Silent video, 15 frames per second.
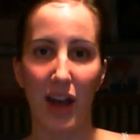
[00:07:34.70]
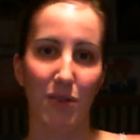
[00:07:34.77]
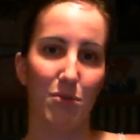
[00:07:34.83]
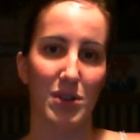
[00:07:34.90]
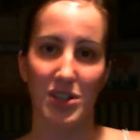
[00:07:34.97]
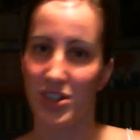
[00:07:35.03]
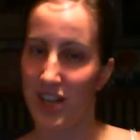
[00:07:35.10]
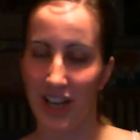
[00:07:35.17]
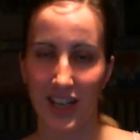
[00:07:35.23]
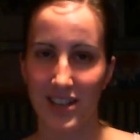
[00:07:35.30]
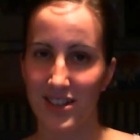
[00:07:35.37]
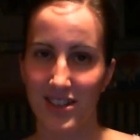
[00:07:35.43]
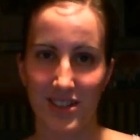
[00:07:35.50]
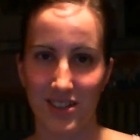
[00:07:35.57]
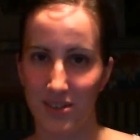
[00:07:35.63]
which I
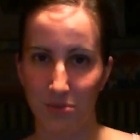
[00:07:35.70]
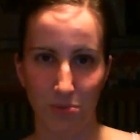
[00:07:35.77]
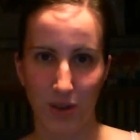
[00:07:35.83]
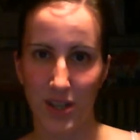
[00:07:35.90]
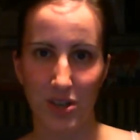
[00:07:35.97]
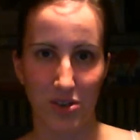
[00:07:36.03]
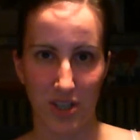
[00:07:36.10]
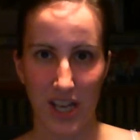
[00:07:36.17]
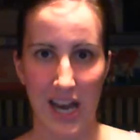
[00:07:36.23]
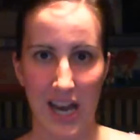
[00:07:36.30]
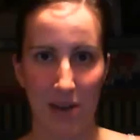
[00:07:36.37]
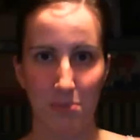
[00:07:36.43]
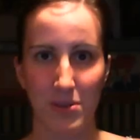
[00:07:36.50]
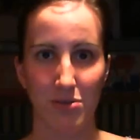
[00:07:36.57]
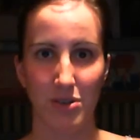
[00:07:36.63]
guess is what usually
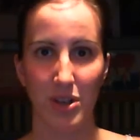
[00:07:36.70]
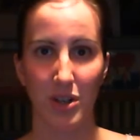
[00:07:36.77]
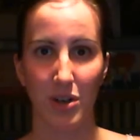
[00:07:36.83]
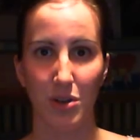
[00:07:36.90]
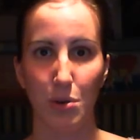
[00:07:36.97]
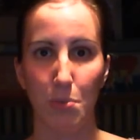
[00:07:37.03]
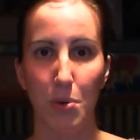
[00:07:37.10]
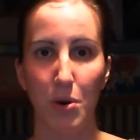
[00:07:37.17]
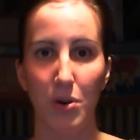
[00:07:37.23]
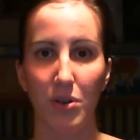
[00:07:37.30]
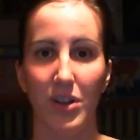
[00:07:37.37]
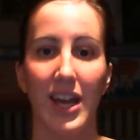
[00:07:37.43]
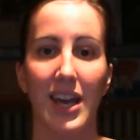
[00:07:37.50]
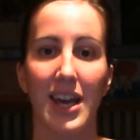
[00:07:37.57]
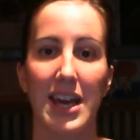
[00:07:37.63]
happens when you go through a
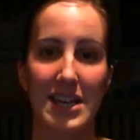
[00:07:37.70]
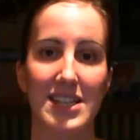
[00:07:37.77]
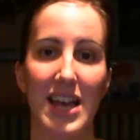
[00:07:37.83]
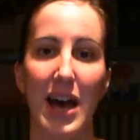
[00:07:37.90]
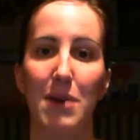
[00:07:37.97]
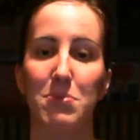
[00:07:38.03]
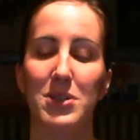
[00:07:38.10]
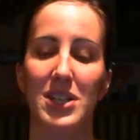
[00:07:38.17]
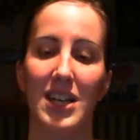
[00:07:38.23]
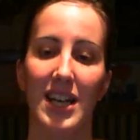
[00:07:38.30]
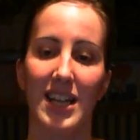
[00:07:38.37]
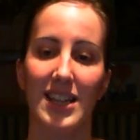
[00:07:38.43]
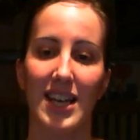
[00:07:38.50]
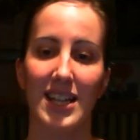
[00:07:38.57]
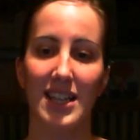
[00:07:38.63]
portal, except
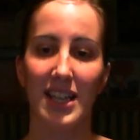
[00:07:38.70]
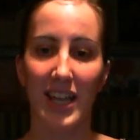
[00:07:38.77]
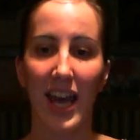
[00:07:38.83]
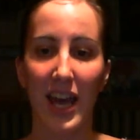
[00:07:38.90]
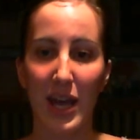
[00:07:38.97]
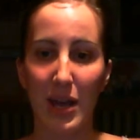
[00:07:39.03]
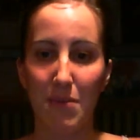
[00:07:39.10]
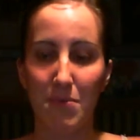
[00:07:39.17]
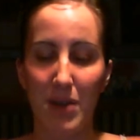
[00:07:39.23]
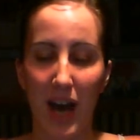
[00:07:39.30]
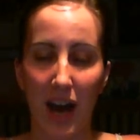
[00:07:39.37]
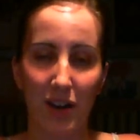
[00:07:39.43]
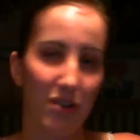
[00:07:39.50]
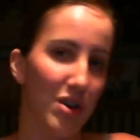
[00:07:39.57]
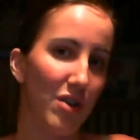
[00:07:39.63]
that the game,
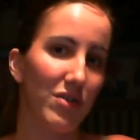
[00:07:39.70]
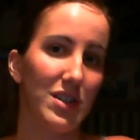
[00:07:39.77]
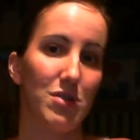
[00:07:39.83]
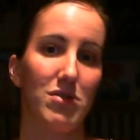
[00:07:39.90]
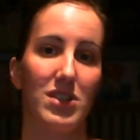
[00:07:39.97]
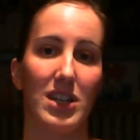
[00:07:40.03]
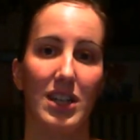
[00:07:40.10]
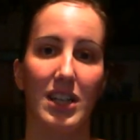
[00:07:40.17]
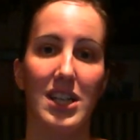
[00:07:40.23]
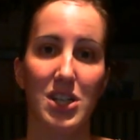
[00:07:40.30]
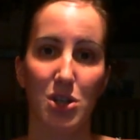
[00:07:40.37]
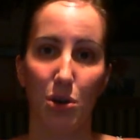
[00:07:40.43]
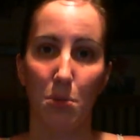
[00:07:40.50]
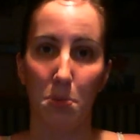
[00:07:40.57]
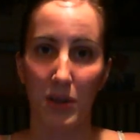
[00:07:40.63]
I don't know if this was a
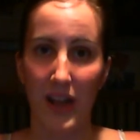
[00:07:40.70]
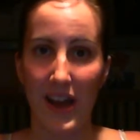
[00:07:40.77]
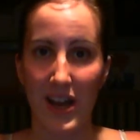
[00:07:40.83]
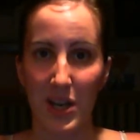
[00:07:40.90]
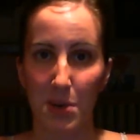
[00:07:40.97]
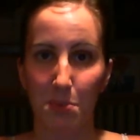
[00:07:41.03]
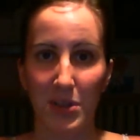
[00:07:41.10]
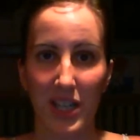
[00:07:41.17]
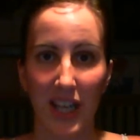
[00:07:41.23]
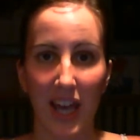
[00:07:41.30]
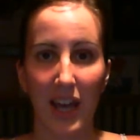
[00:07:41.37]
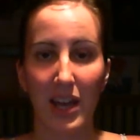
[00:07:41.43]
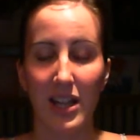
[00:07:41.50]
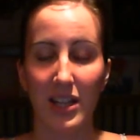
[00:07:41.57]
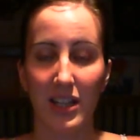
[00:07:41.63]
glitch or planned, but the
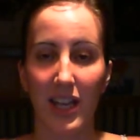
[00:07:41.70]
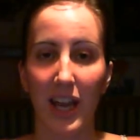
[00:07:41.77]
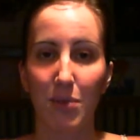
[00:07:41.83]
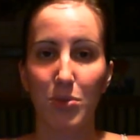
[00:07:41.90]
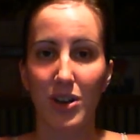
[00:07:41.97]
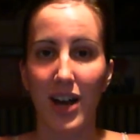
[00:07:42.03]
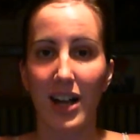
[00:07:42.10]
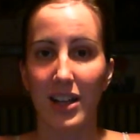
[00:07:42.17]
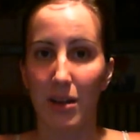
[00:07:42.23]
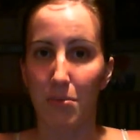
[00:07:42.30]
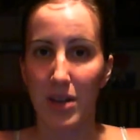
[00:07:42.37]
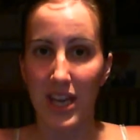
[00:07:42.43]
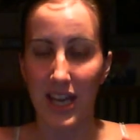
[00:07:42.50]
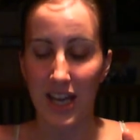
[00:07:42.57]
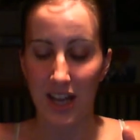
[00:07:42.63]
game would not let
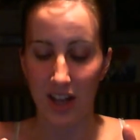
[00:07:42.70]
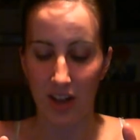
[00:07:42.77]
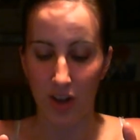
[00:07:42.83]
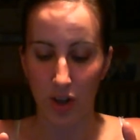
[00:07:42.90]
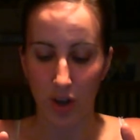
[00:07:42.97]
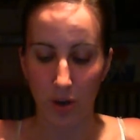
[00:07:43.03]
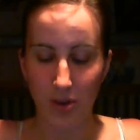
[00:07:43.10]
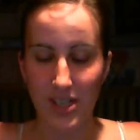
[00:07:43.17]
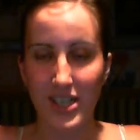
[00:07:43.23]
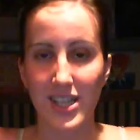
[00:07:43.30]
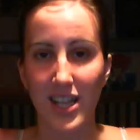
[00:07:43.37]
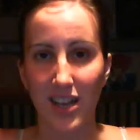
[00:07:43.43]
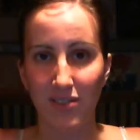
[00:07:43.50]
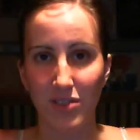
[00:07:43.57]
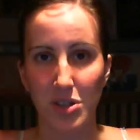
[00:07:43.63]
me go into
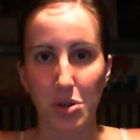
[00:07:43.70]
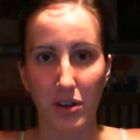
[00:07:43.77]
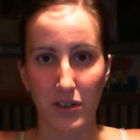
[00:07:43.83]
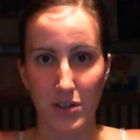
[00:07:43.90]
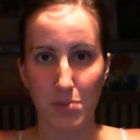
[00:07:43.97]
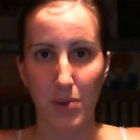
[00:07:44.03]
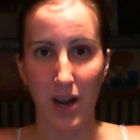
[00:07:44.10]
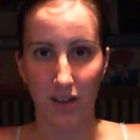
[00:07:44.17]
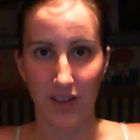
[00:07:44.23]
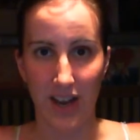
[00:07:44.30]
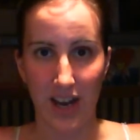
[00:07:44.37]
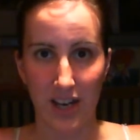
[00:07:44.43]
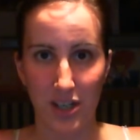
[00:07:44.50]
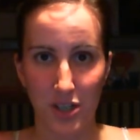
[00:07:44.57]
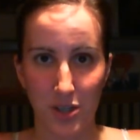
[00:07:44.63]
the inventory of this pile of
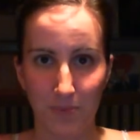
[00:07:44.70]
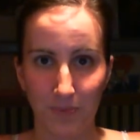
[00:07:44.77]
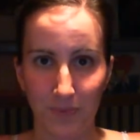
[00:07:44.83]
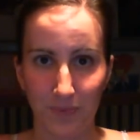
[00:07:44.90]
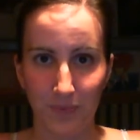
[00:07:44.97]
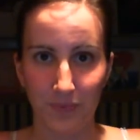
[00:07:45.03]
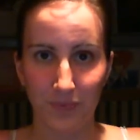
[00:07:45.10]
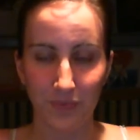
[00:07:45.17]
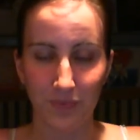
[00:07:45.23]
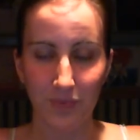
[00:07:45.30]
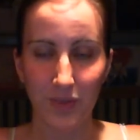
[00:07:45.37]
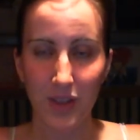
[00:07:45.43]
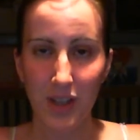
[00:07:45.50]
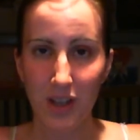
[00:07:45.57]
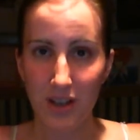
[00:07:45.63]
ash.
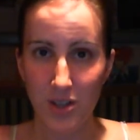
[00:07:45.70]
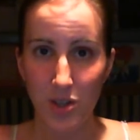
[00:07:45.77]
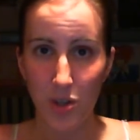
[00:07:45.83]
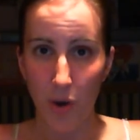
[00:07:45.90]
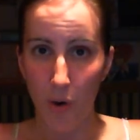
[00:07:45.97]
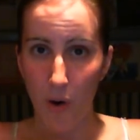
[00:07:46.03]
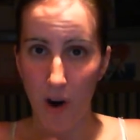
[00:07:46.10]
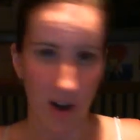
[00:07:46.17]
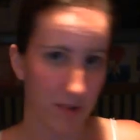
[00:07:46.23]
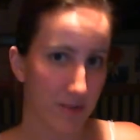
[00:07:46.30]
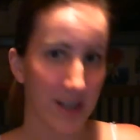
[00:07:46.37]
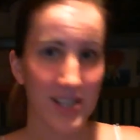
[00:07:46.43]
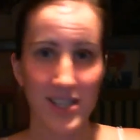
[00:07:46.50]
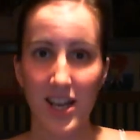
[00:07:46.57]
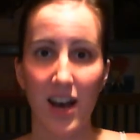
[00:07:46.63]
So all
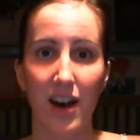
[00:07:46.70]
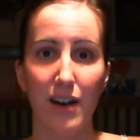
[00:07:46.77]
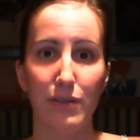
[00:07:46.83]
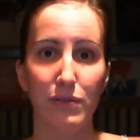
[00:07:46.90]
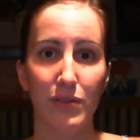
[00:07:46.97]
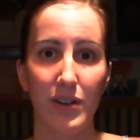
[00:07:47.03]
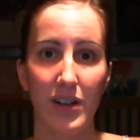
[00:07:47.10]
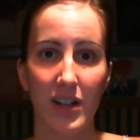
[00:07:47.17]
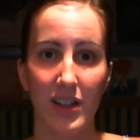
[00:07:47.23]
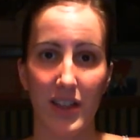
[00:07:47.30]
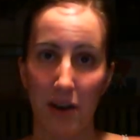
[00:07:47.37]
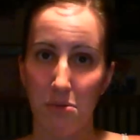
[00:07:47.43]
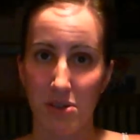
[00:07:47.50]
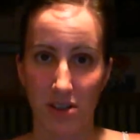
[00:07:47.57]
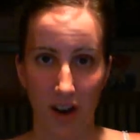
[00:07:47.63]
my stuff
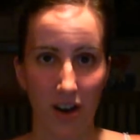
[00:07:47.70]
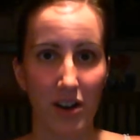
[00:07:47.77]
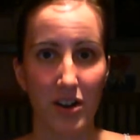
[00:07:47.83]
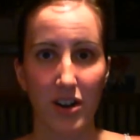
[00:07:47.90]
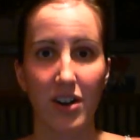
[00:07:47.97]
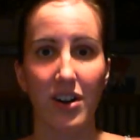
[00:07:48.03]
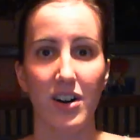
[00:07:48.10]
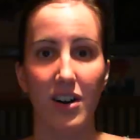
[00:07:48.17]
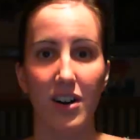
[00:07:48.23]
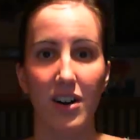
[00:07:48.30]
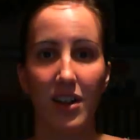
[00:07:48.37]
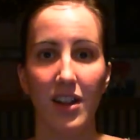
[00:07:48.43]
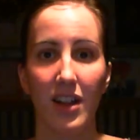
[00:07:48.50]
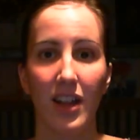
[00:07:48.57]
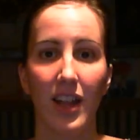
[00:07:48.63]
that was on her
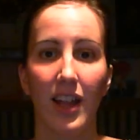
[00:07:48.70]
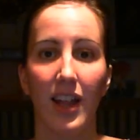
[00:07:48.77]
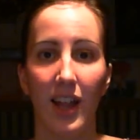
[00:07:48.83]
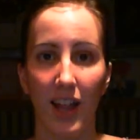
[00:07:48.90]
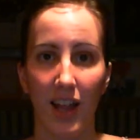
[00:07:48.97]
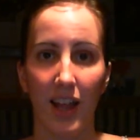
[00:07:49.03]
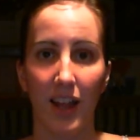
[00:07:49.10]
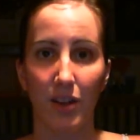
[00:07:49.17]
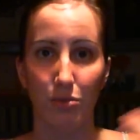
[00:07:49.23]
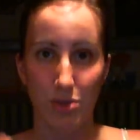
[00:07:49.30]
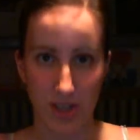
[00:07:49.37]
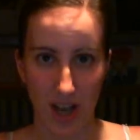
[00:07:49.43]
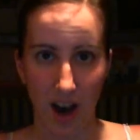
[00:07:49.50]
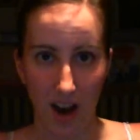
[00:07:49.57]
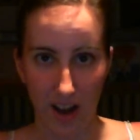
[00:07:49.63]

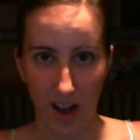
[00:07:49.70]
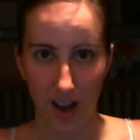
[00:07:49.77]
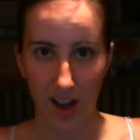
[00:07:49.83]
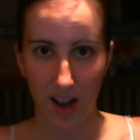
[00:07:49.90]
was gone.